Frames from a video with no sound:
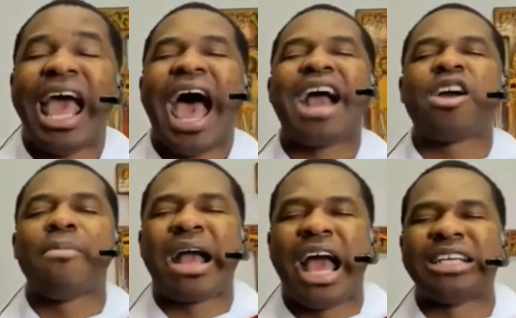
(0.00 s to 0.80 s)
I come
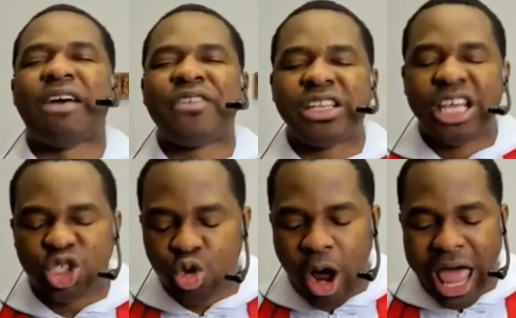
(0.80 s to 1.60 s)
against every
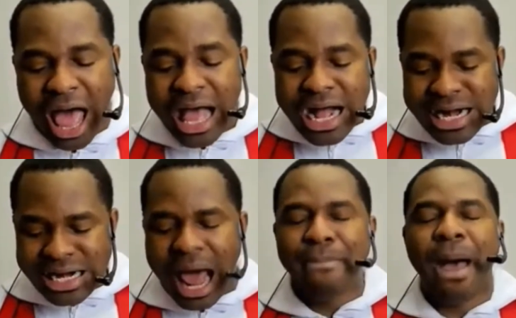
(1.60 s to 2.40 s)
destroyer.
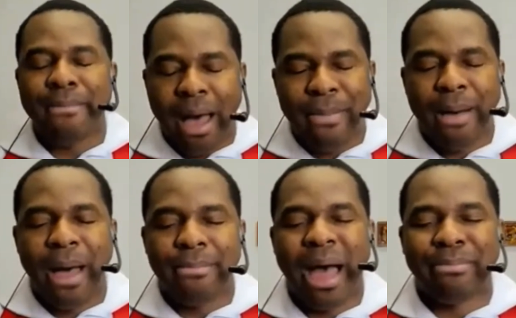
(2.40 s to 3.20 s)

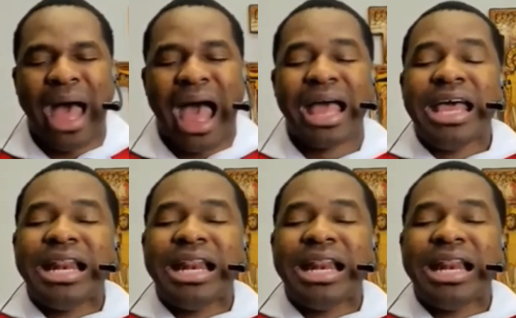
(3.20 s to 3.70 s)
Ramanana.